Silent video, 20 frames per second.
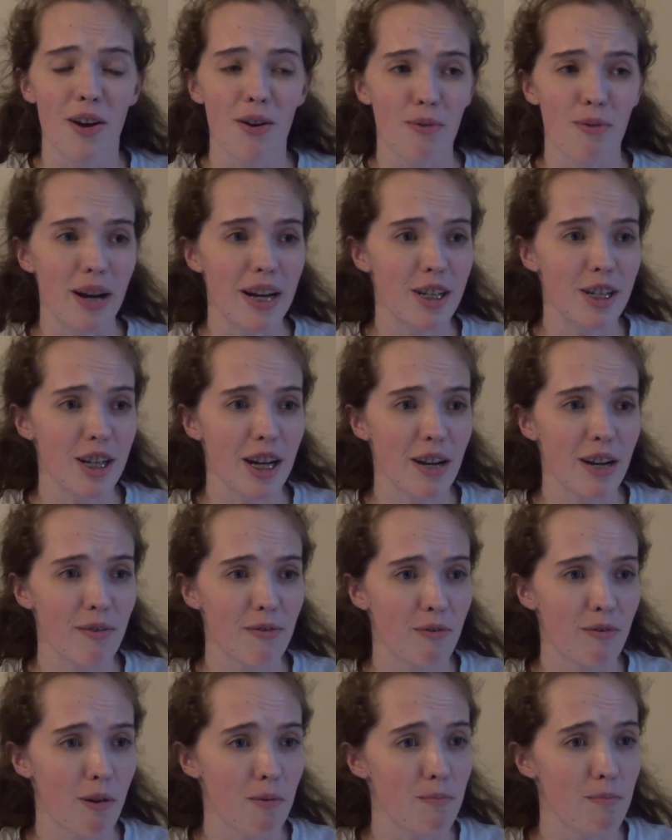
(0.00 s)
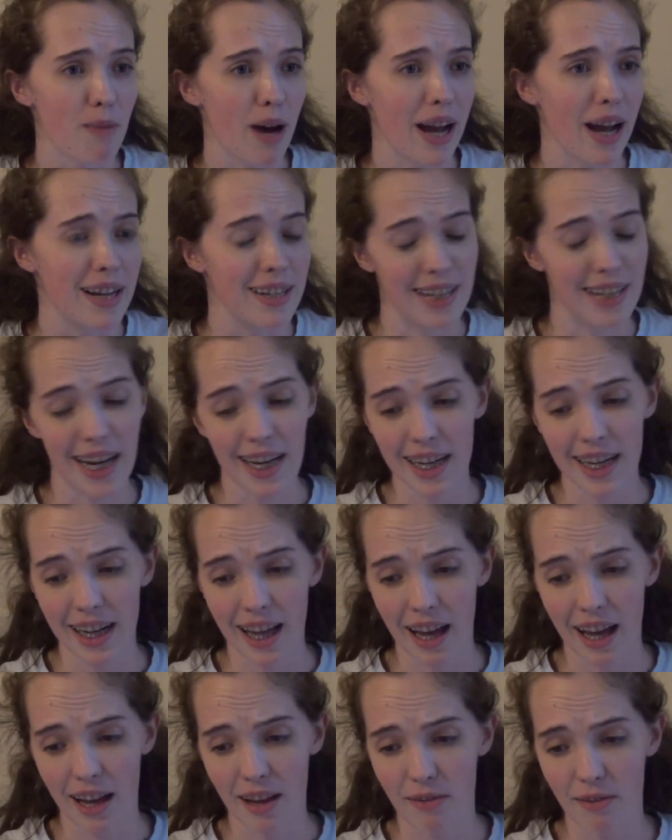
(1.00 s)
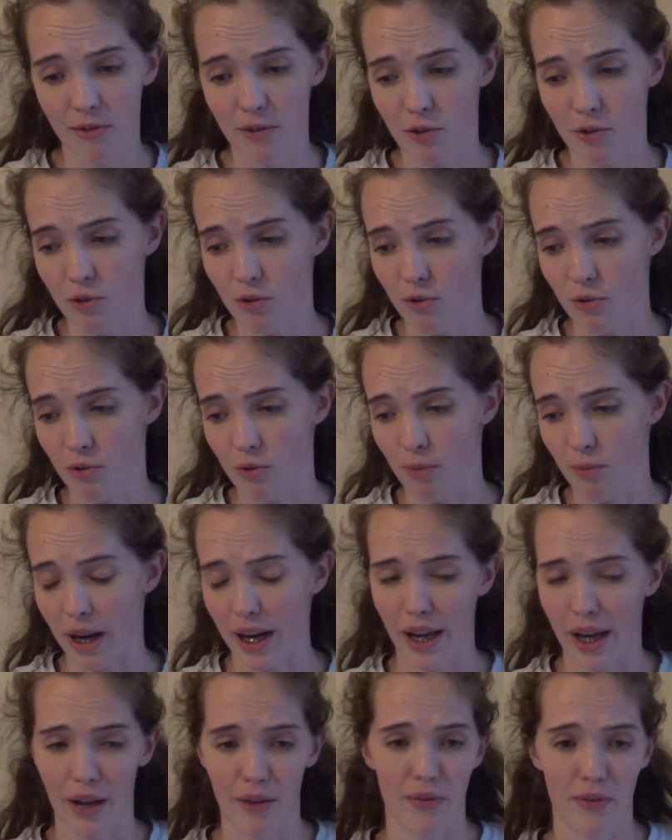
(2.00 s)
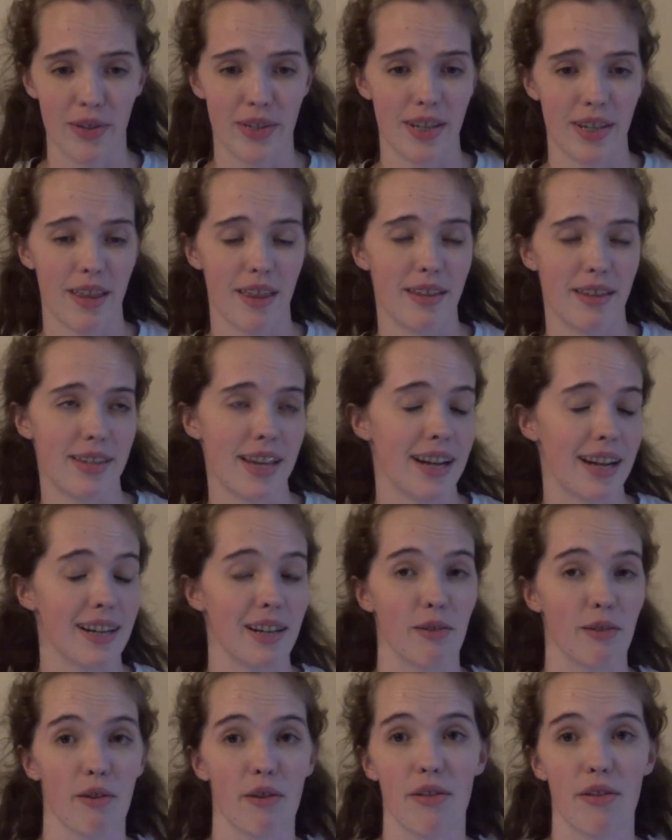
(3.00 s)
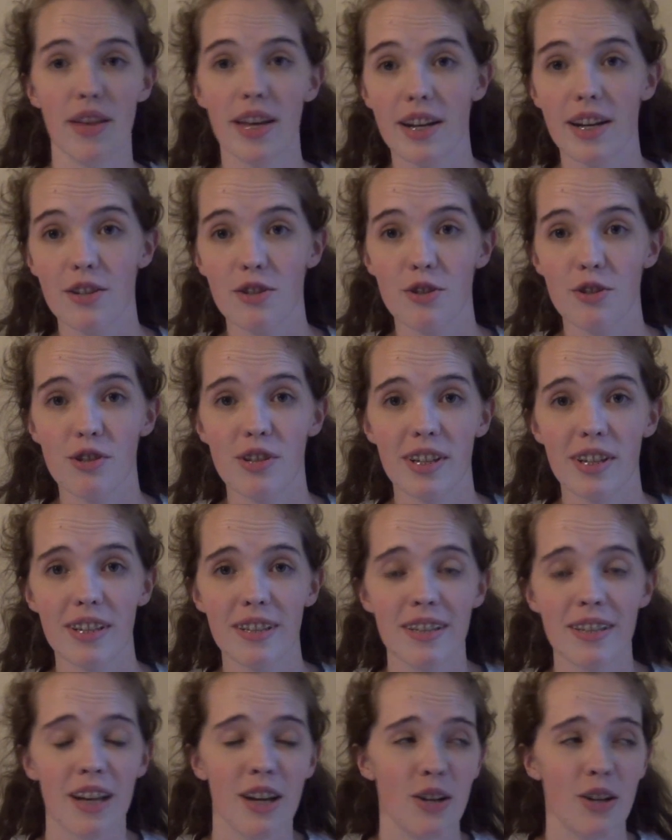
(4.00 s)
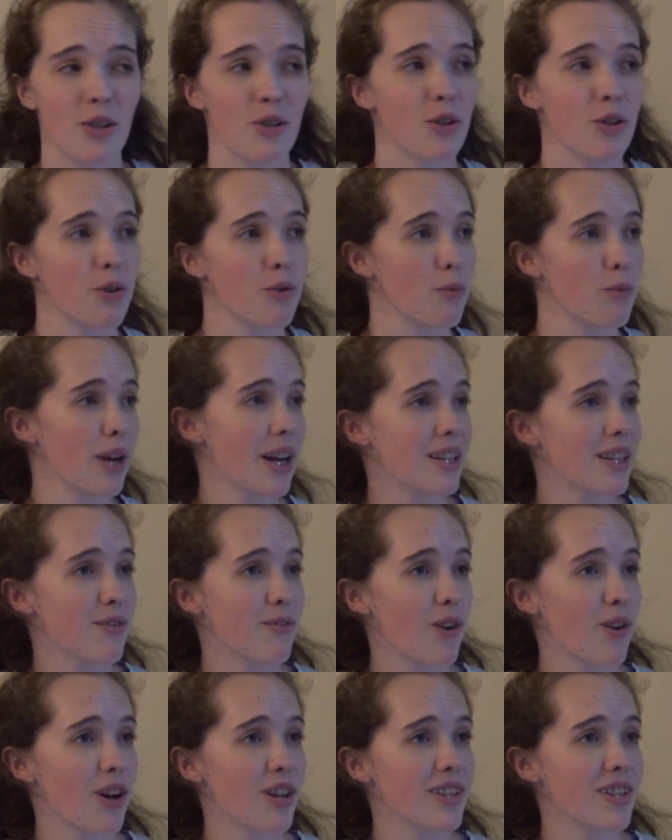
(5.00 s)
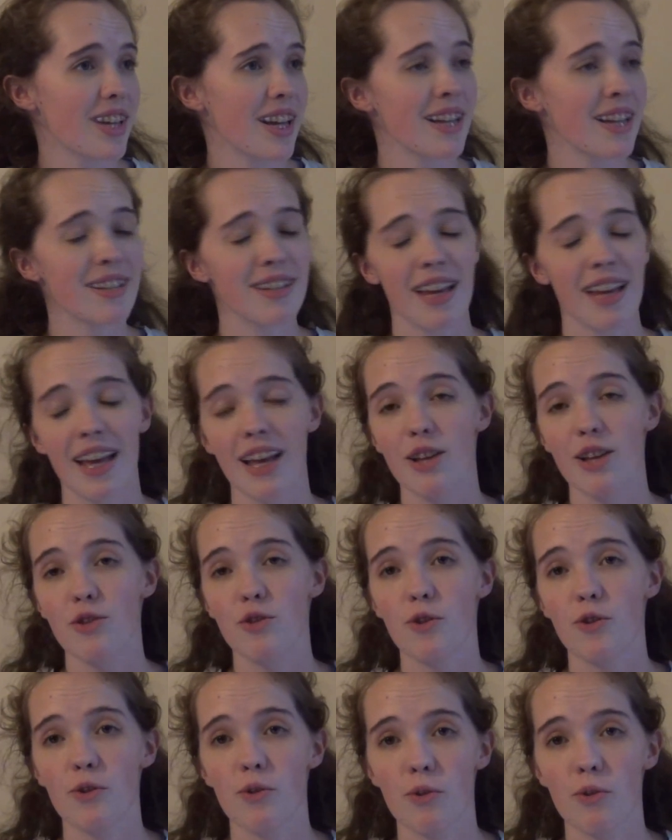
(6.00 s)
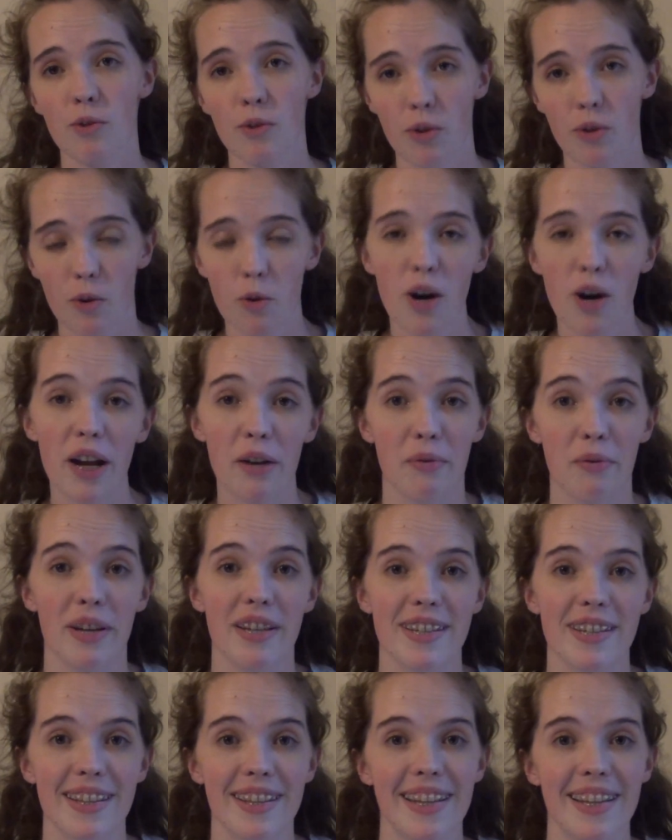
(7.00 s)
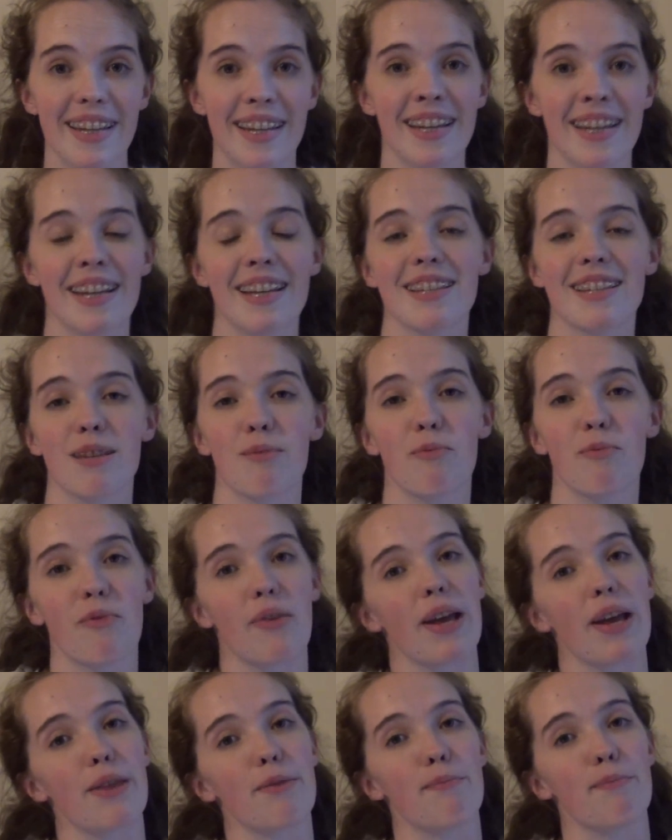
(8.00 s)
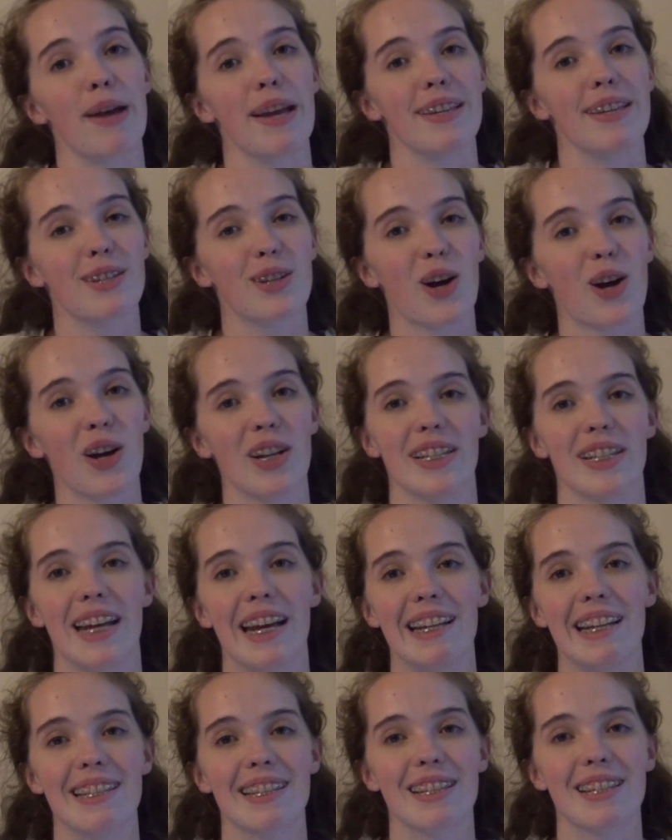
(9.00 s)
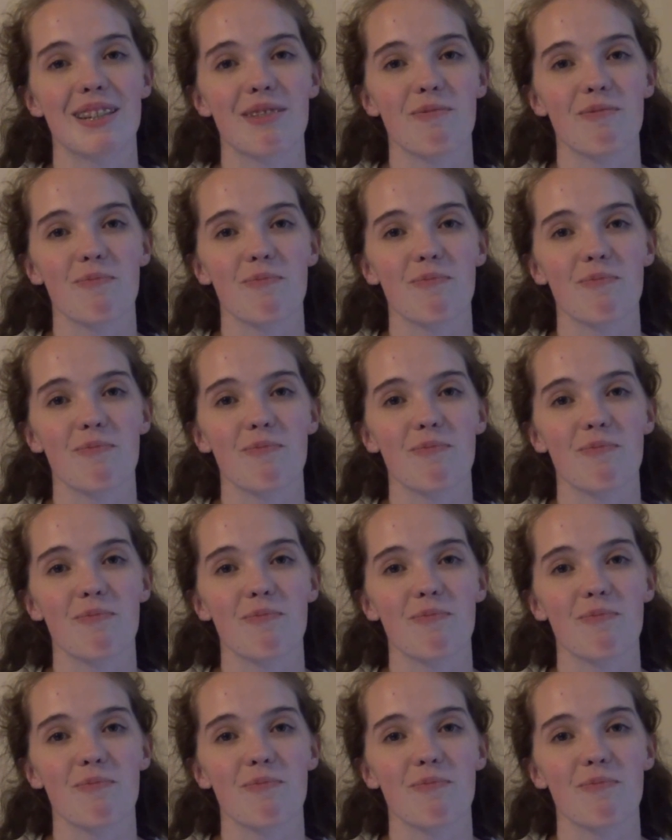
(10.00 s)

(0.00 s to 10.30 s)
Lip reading: ranging from my daily life to my life as a technical theatre student to creative content to, quite recently, some faith-based content.